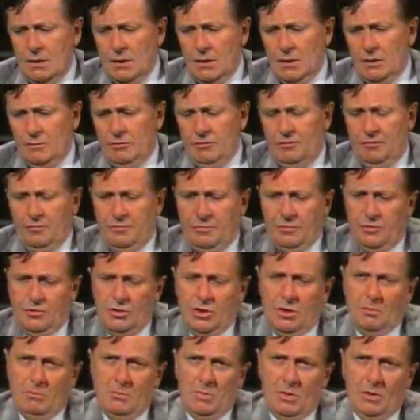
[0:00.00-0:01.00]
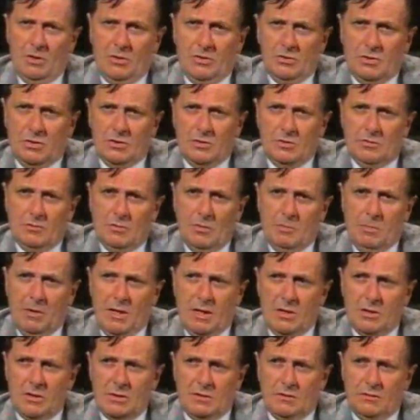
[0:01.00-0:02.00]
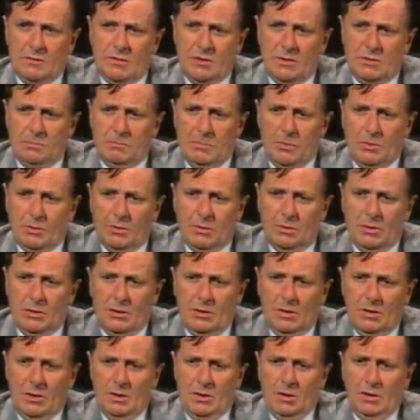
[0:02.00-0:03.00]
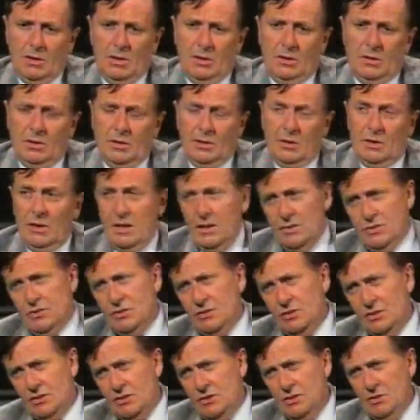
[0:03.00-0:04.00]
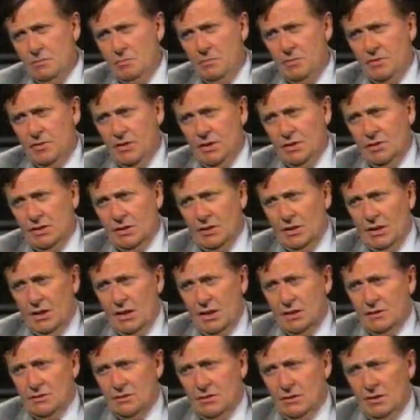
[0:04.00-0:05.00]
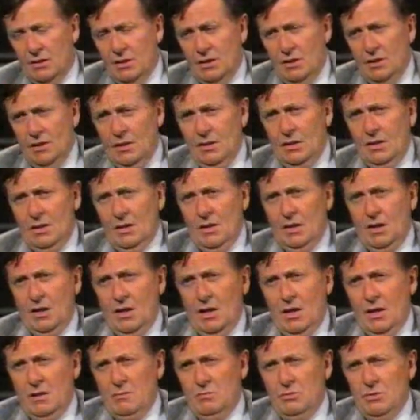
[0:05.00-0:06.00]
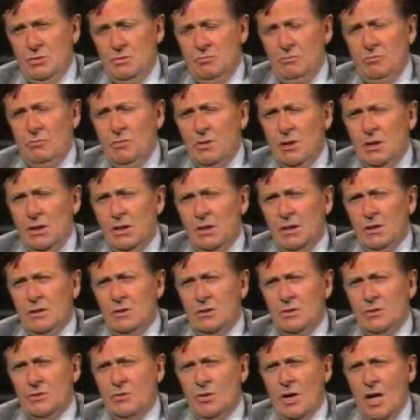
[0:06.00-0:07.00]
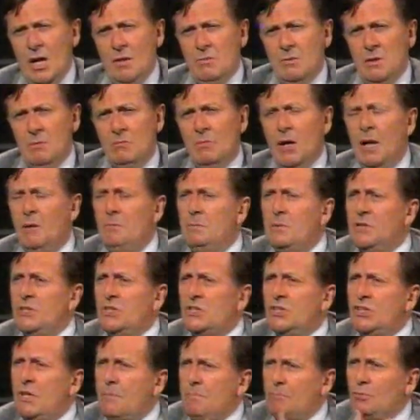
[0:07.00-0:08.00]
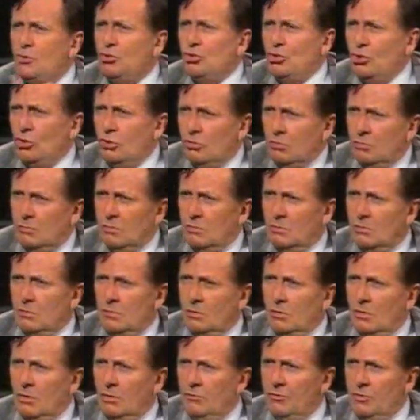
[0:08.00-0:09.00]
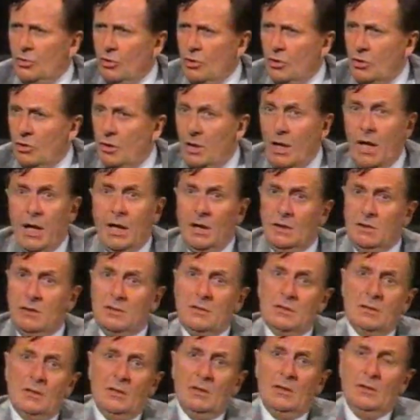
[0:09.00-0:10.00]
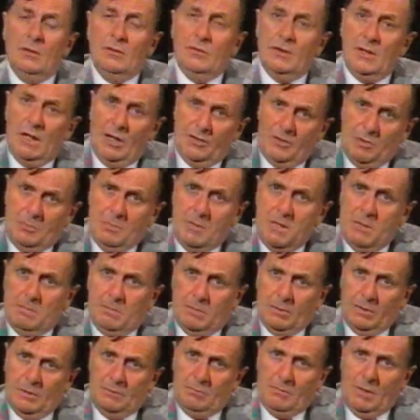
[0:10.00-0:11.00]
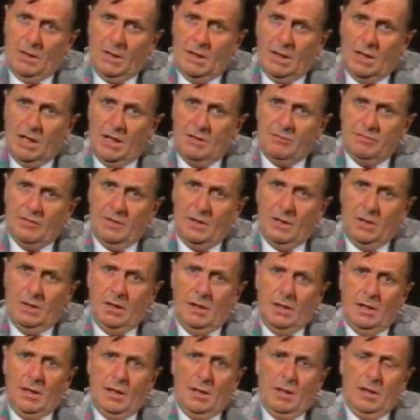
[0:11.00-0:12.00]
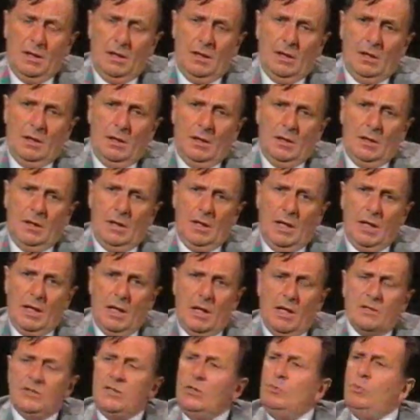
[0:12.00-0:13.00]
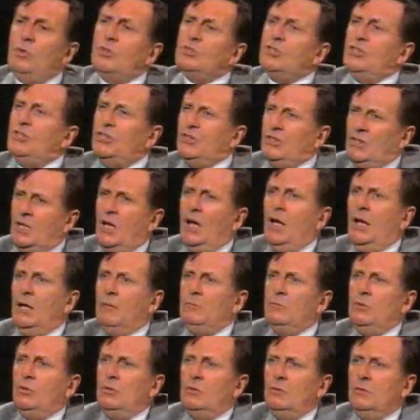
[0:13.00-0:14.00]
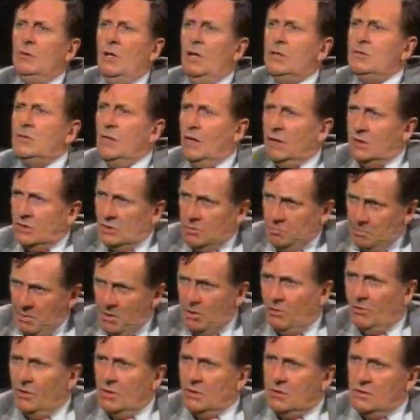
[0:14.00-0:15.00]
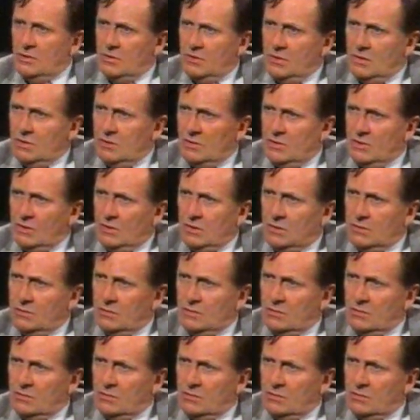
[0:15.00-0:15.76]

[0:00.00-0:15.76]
if she emerges from the pages of this book in a less than sympathetic light, I was really describing my perception of her and the other people in my life as it was at the time, you know, as I experienced these things.